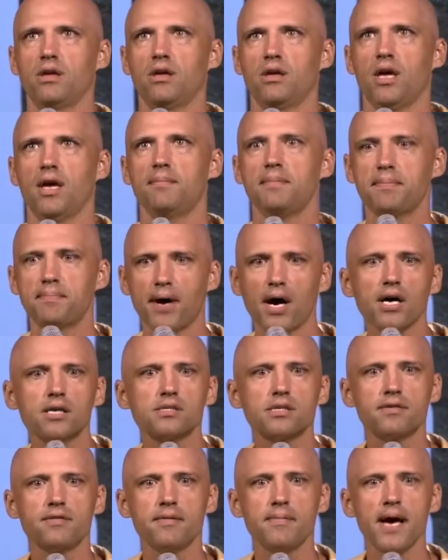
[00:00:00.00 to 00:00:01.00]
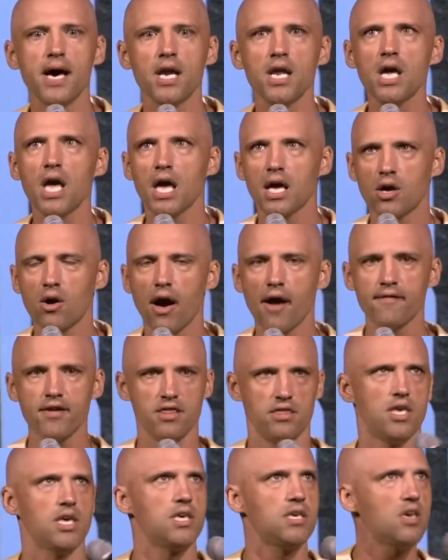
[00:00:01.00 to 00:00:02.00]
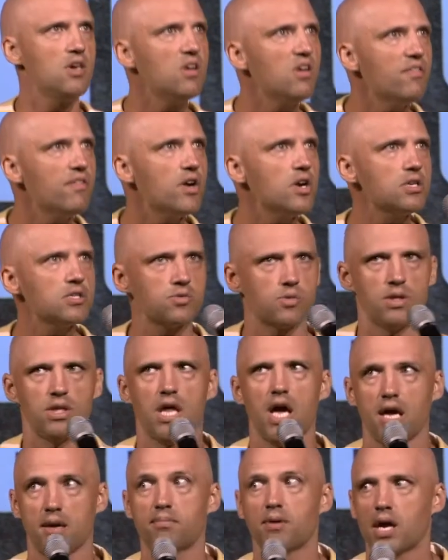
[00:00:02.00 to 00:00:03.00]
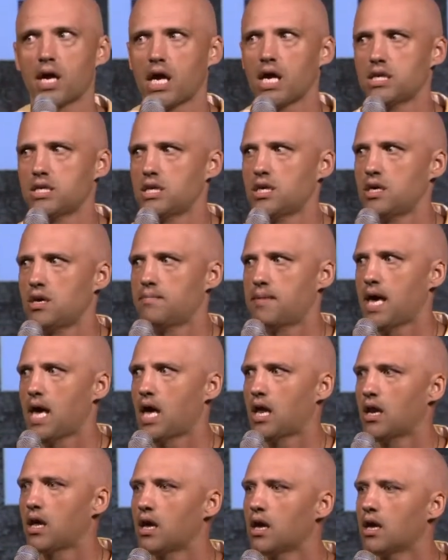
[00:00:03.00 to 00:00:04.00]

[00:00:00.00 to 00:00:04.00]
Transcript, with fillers: and be positive about it and go out, the universe will, like, bring it to you, man.